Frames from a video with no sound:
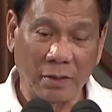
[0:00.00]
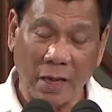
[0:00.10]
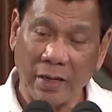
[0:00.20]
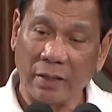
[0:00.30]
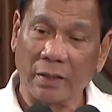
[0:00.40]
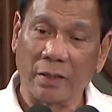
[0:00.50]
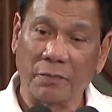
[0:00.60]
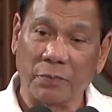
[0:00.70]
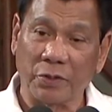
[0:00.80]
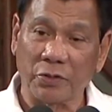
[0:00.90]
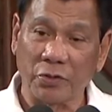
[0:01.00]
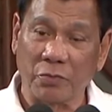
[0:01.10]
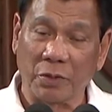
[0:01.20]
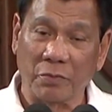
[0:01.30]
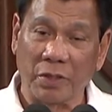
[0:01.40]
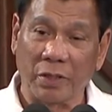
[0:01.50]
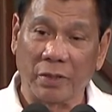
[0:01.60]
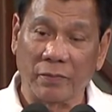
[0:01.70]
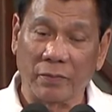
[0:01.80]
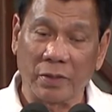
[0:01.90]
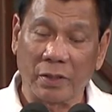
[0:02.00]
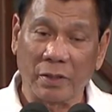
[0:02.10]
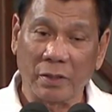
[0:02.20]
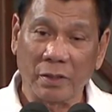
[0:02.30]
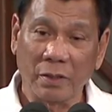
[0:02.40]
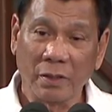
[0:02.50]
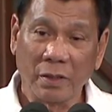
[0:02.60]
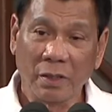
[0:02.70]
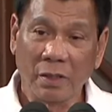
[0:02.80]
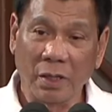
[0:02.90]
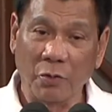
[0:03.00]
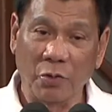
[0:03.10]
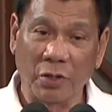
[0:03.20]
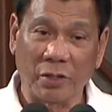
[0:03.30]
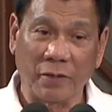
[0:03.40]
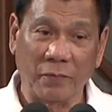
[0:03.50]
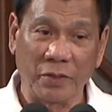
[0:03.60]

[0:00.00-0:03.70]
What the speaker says: kind person, human being of China, I would not have